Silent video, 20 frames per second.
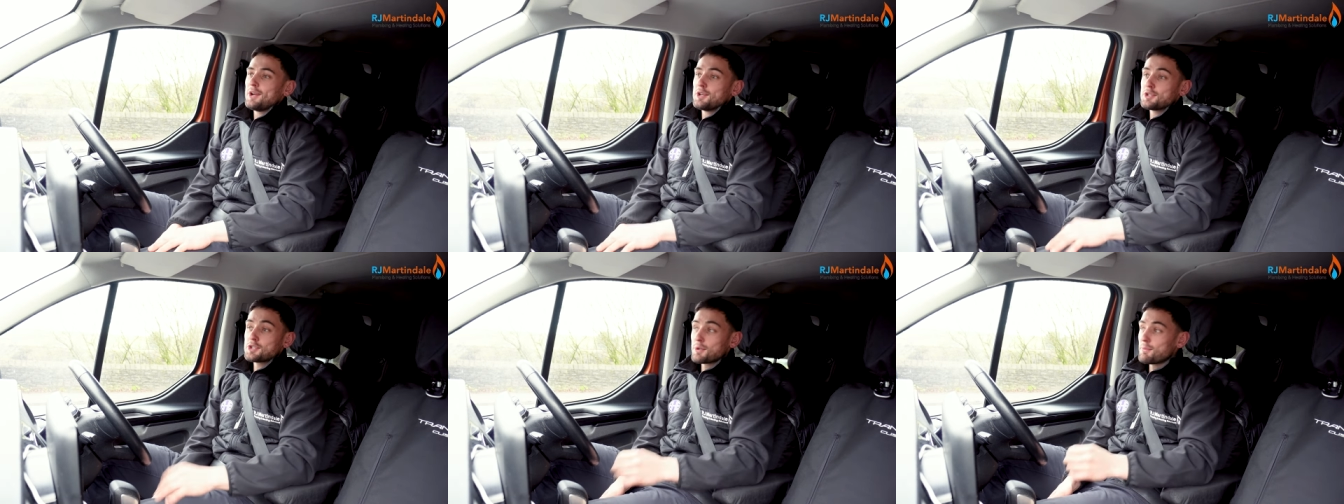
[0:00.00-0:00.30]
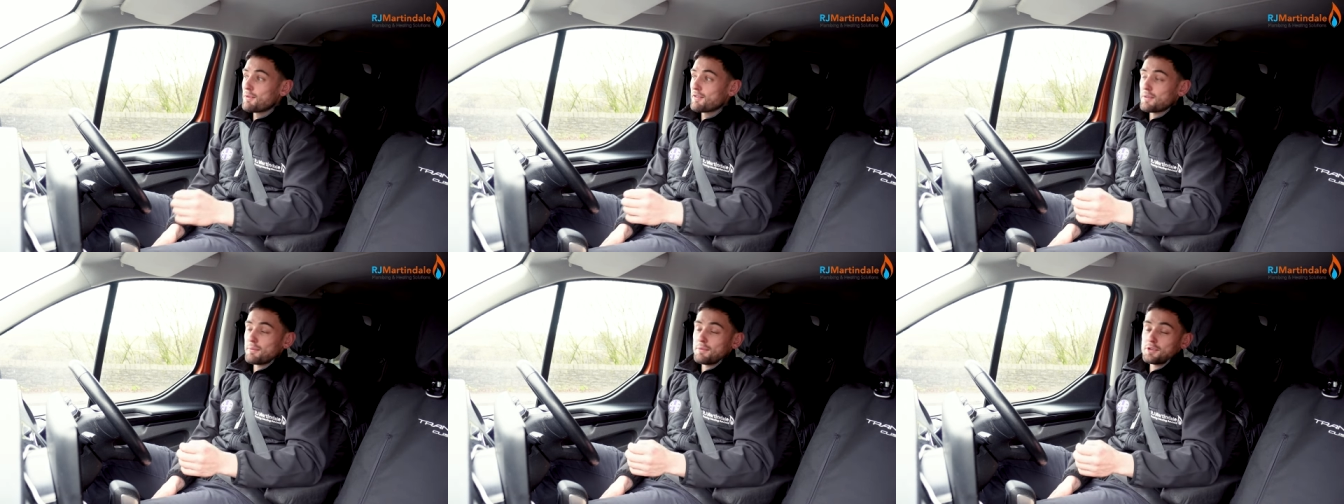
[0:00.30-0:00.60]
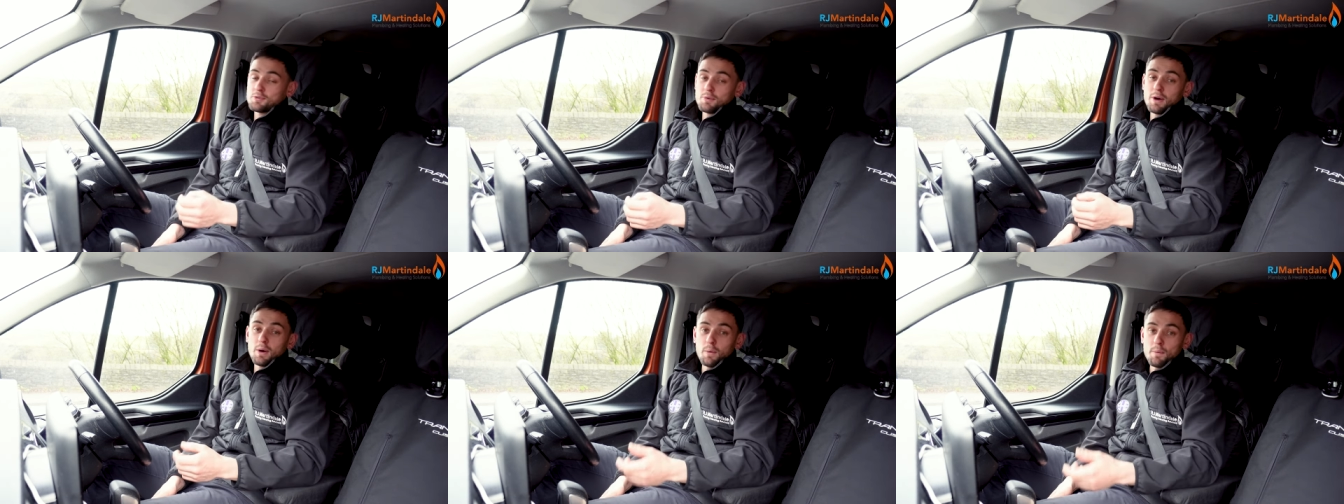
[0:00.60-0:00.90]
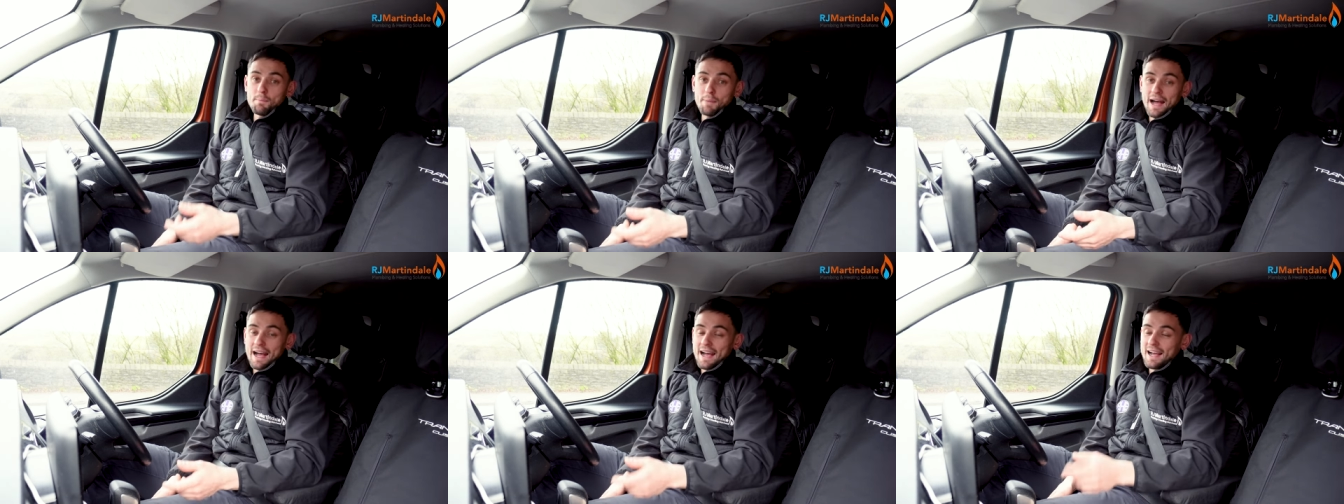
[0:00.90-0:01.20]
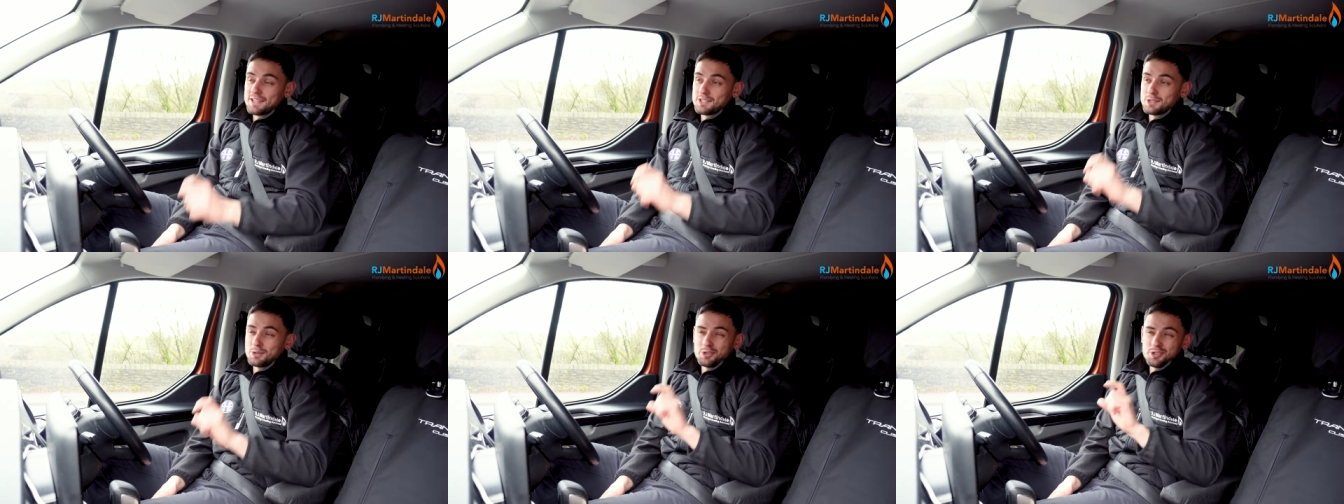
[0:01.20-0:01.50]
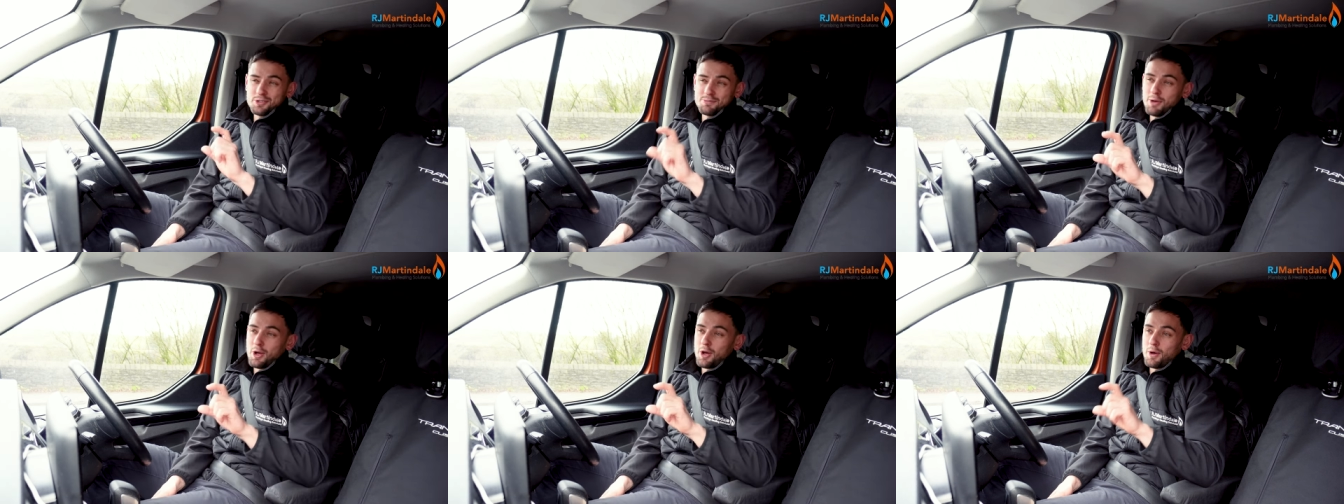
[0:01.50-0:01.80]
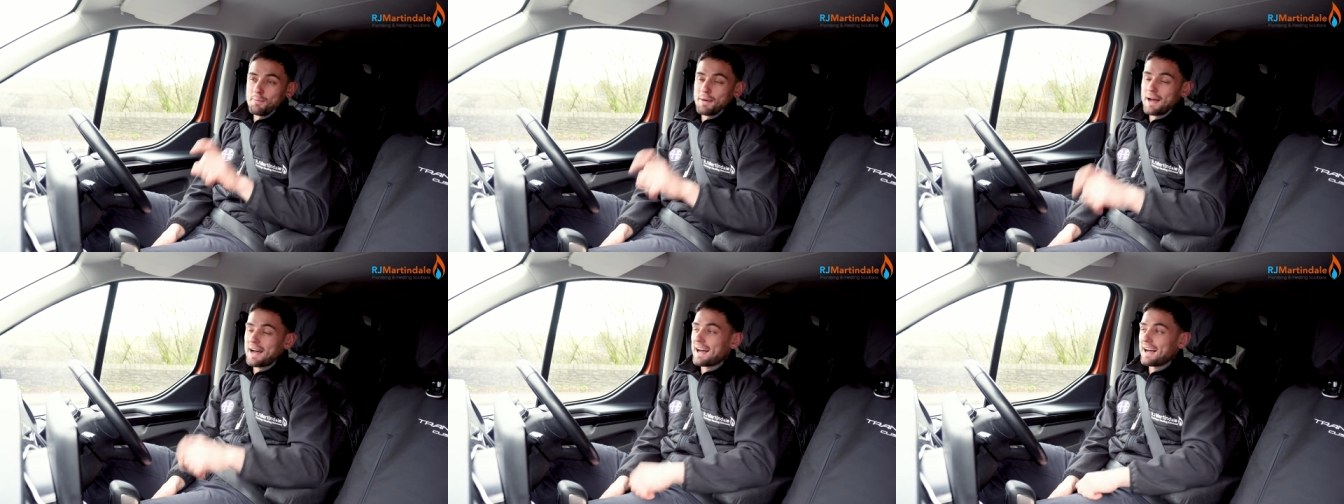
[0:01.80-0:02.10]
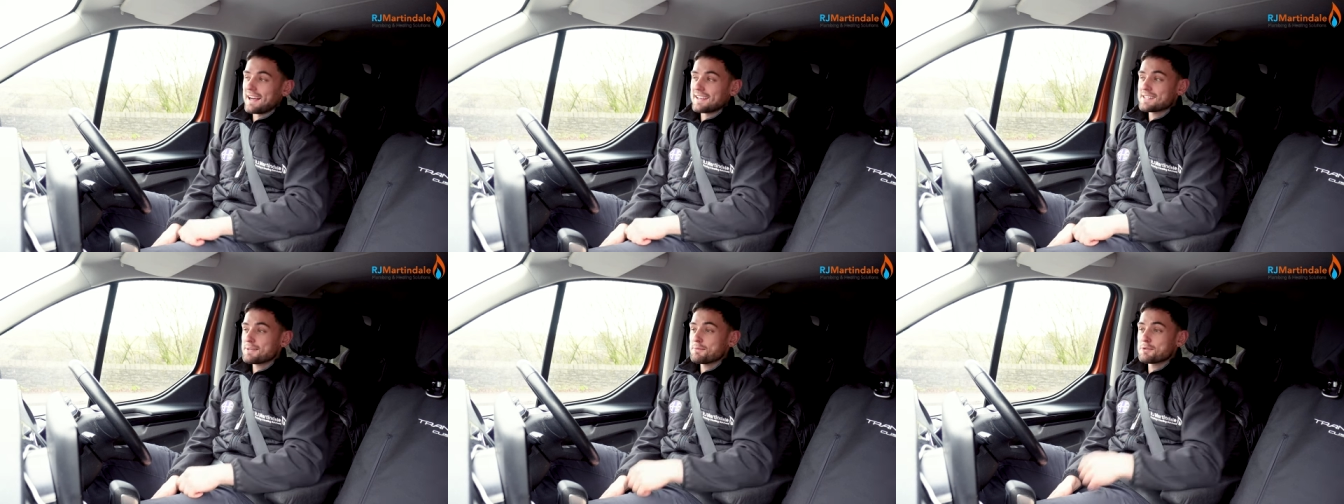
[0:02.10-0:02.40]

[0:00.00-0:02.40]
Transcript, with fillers: Some of them as well were parts, small parts.